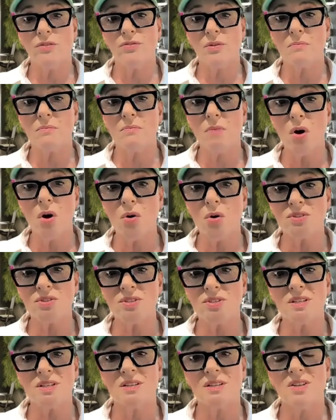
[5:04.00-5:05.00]
of the
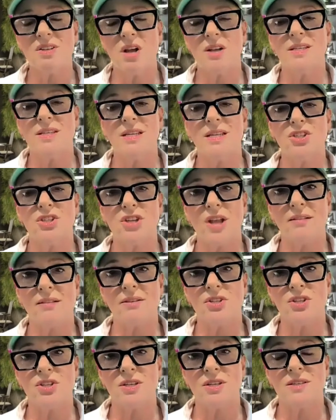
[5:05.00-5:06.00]
most daunting
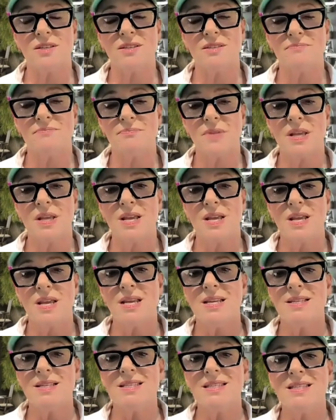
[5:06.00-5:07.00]
challenges
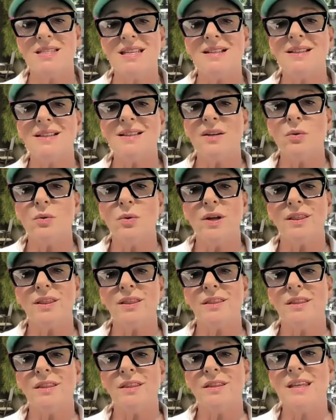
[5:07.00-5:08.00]
is dealing
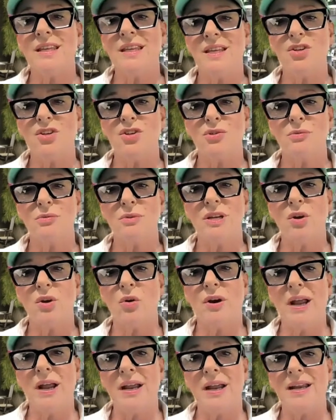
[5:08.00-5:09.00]
with the injury
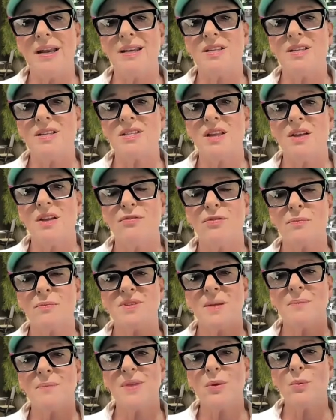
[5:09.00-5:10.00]
or hiatus from
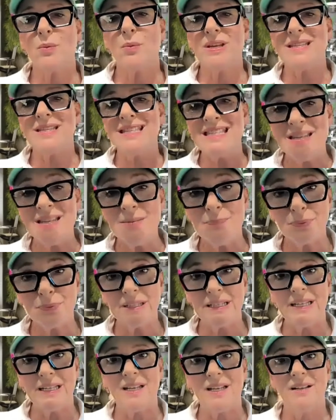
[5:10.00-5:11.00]
something we
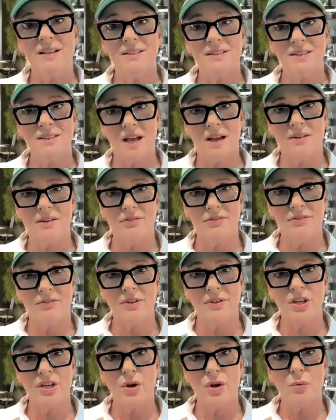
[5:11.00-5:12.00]
deeply love.
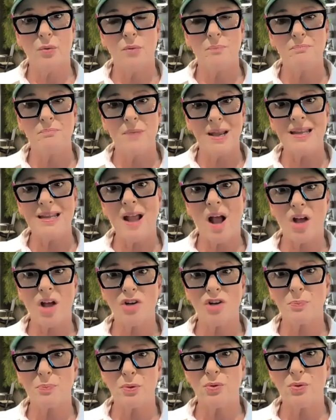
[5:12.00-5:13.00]
Many
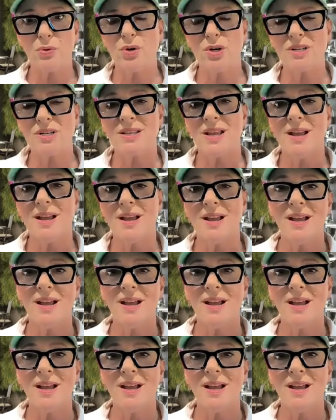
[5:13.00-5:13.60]
entrepreneurs